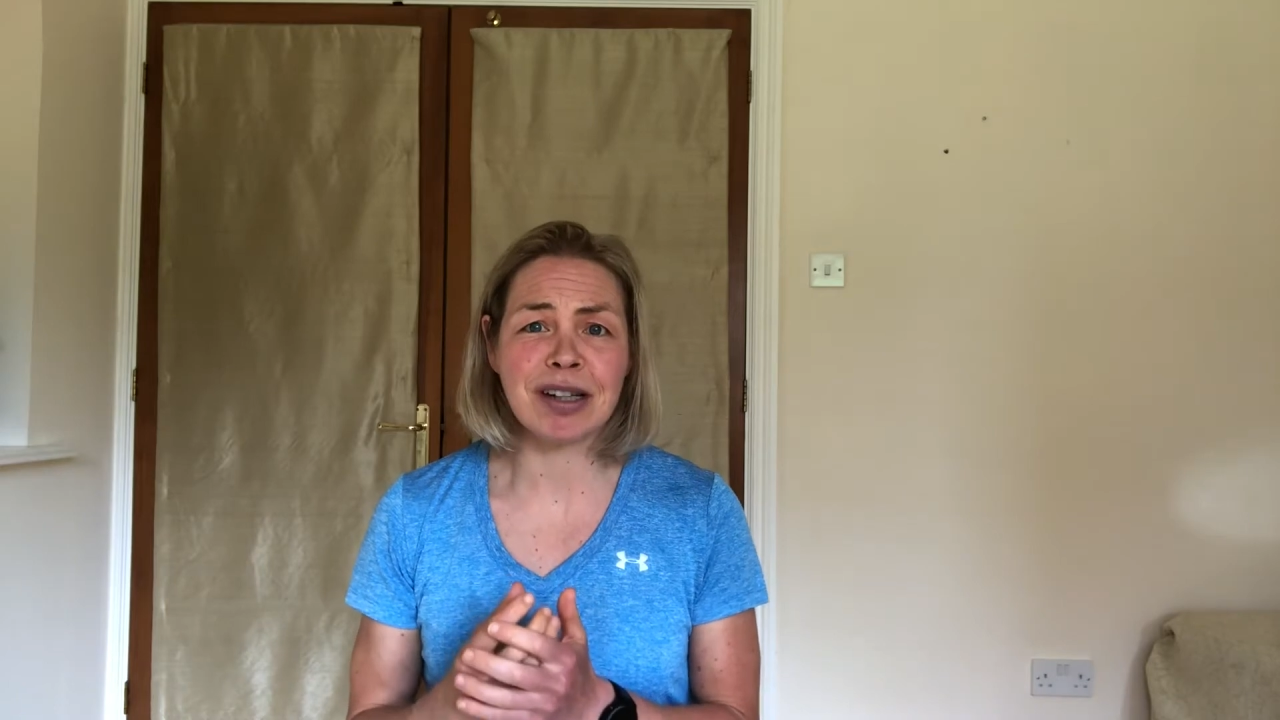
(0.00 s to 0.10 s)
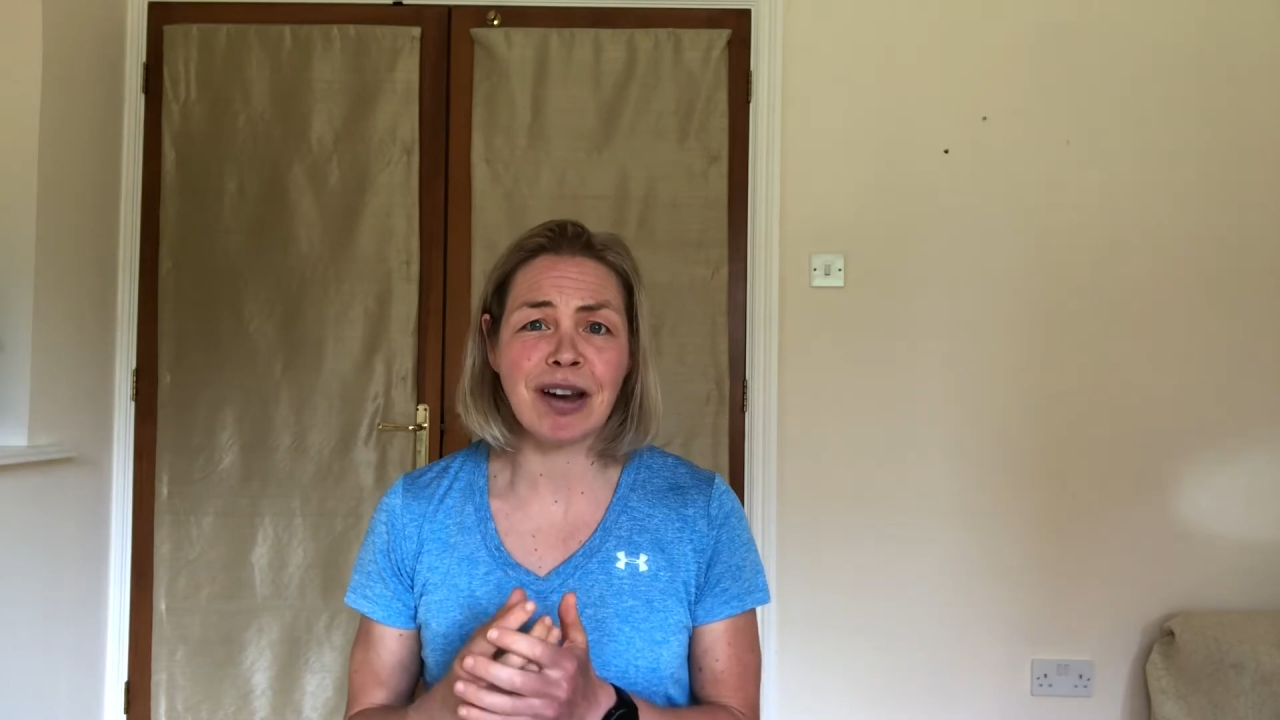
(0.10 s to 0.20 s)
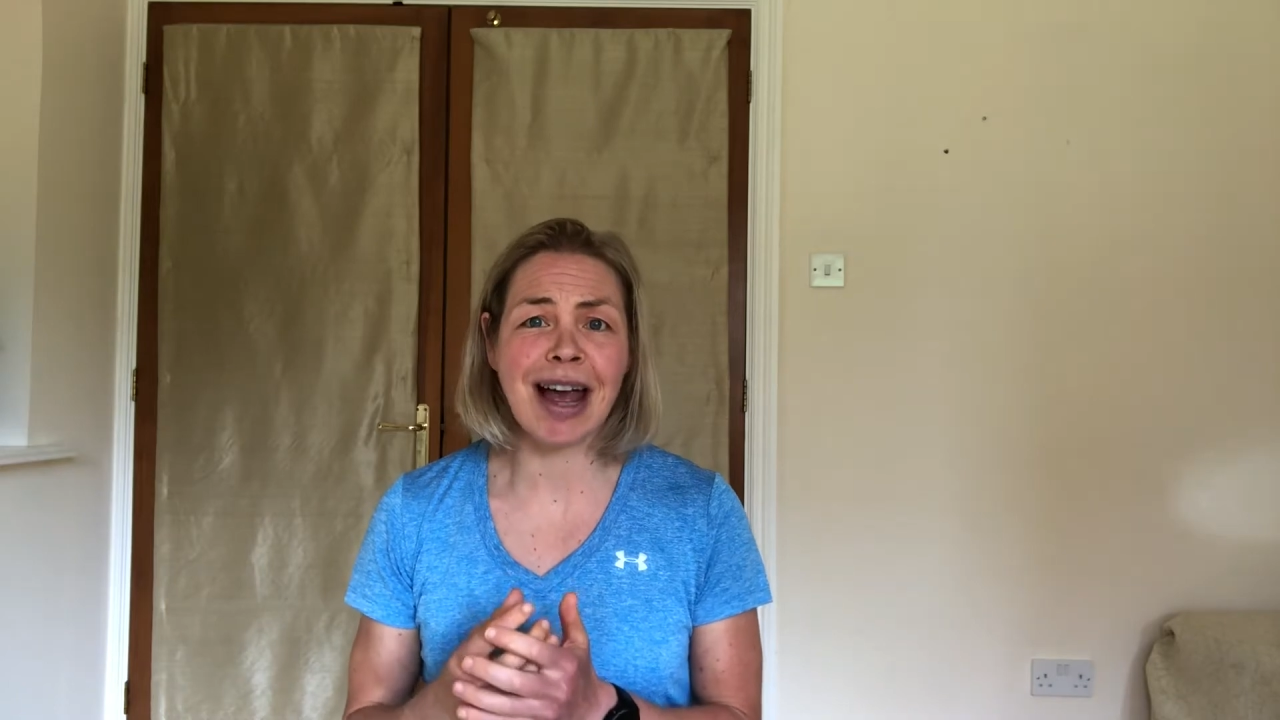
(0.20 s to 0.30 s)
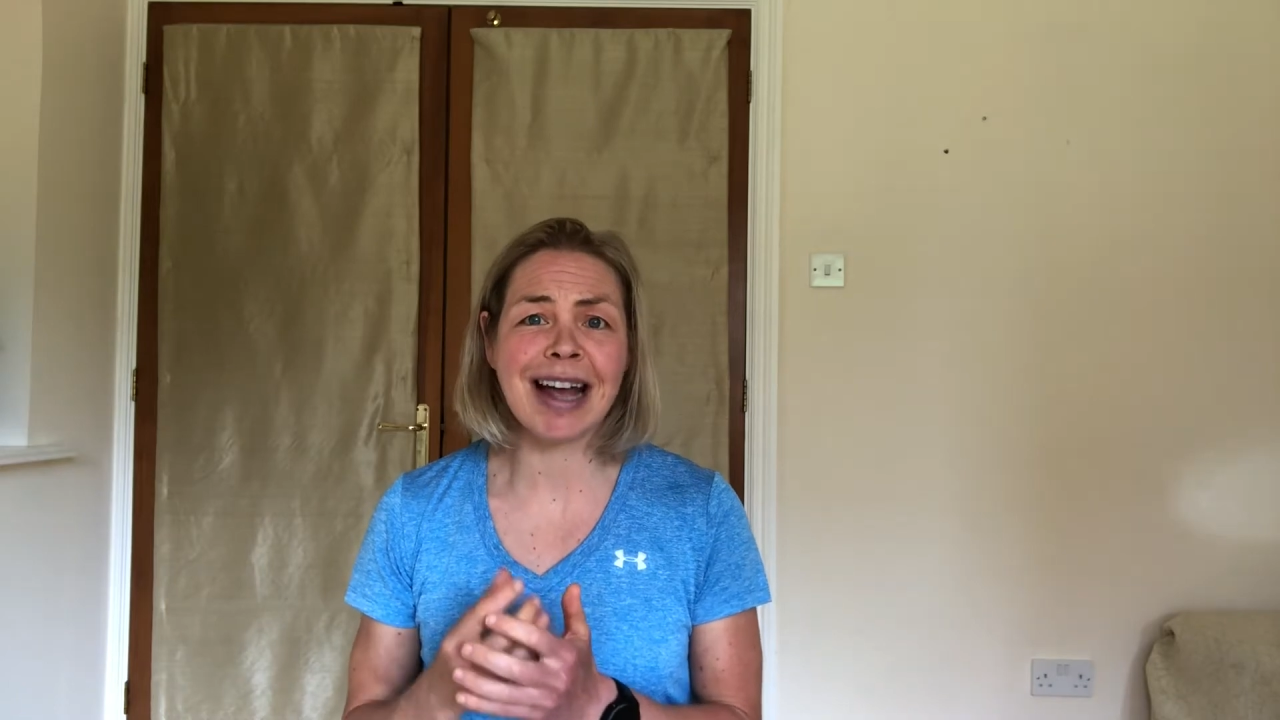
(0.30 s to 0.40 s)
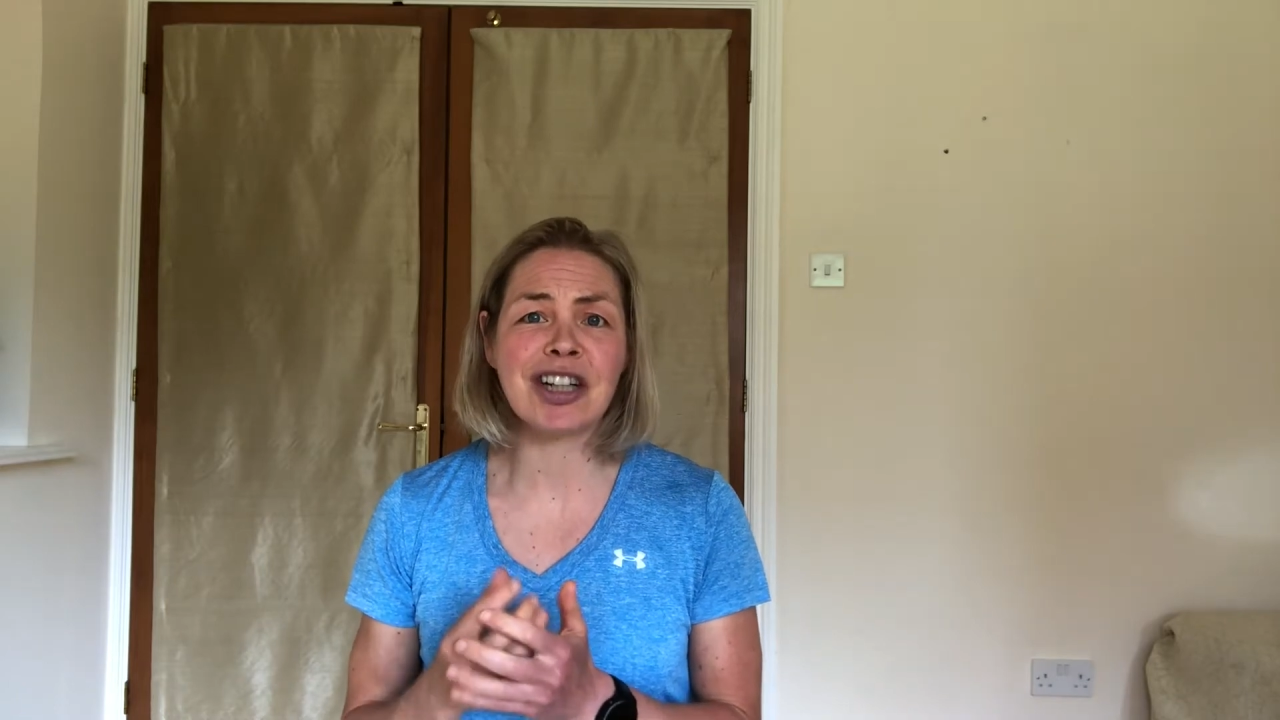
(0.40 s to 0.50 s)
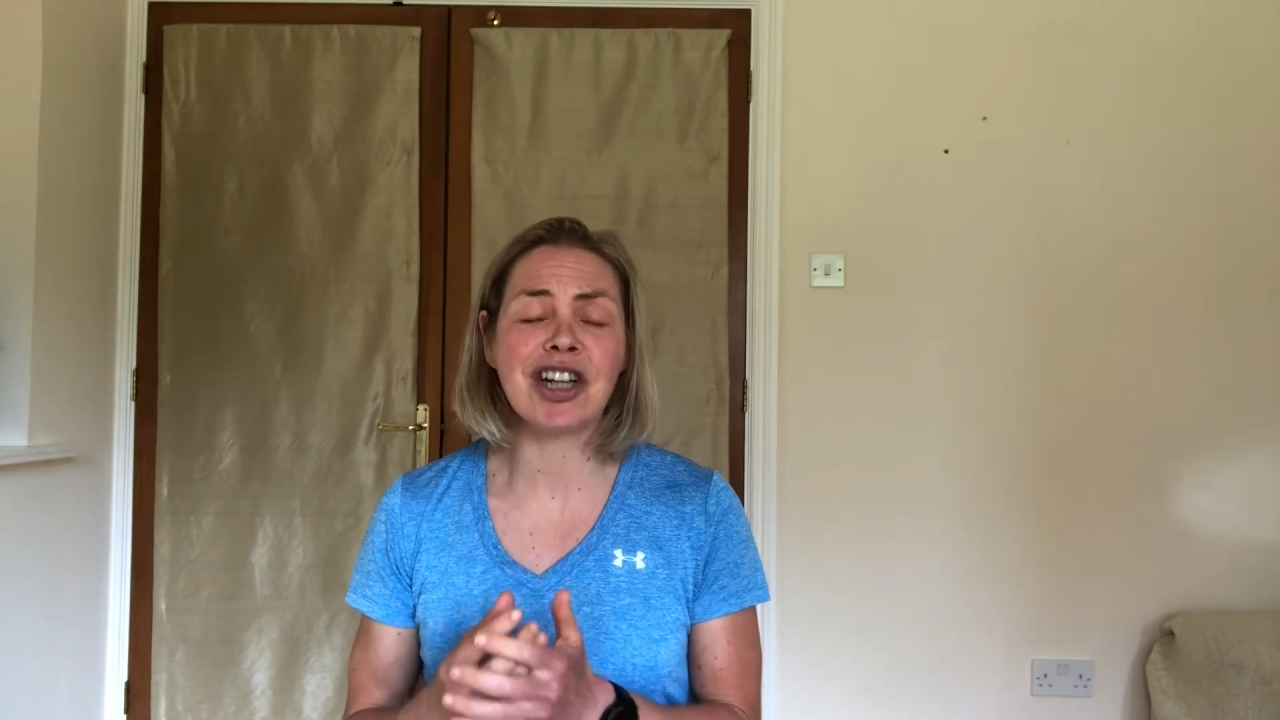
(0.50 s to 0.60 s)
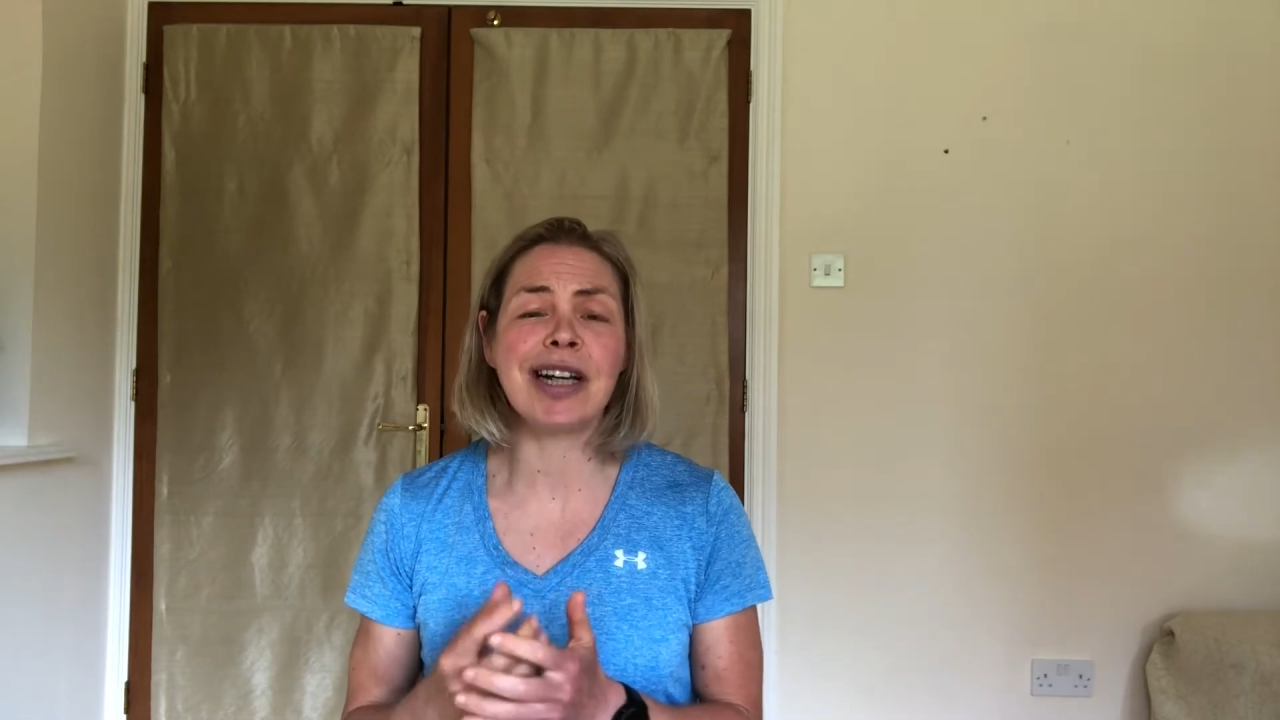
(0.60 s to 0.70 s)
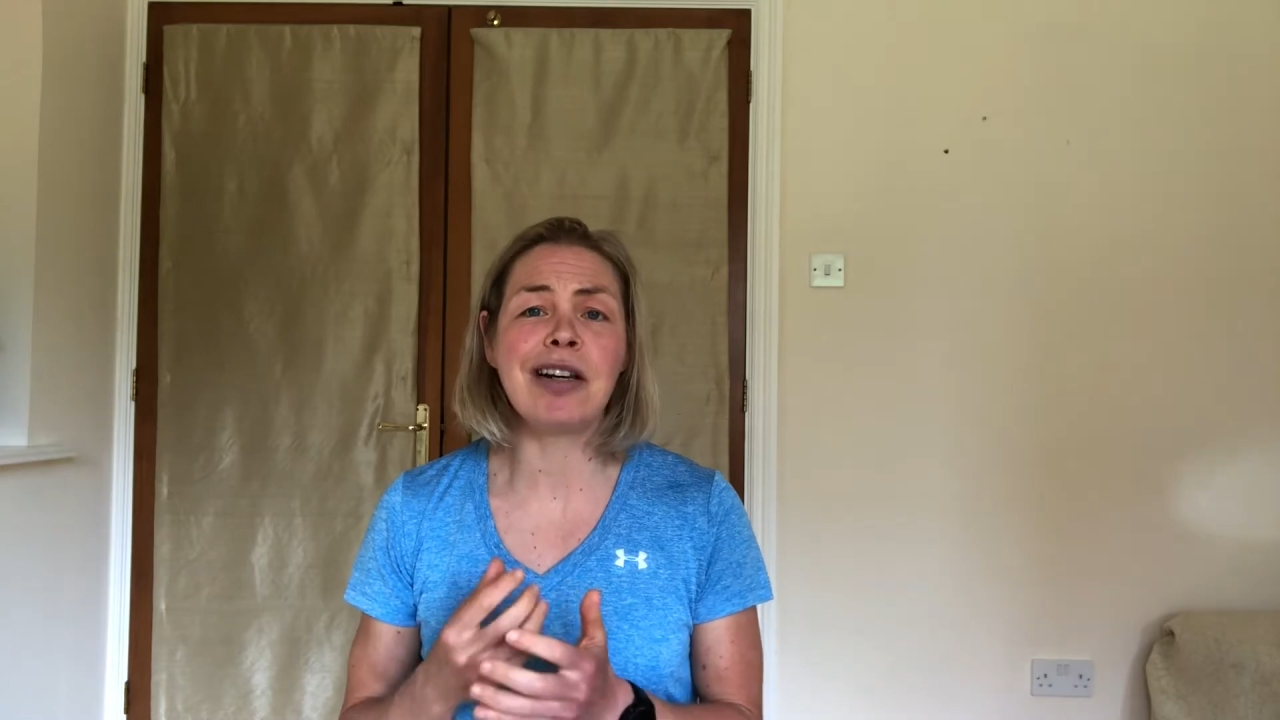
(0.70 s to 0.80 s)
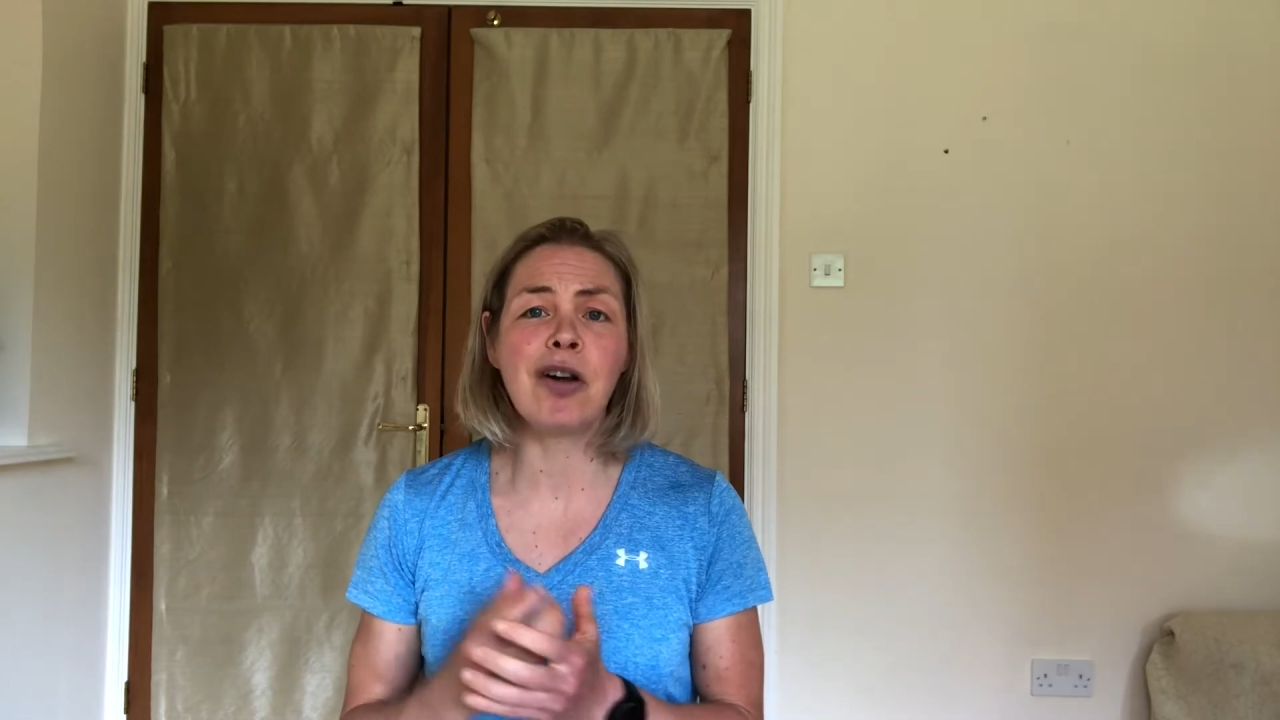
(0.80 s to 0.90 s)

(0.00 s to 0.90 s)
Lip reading: are actually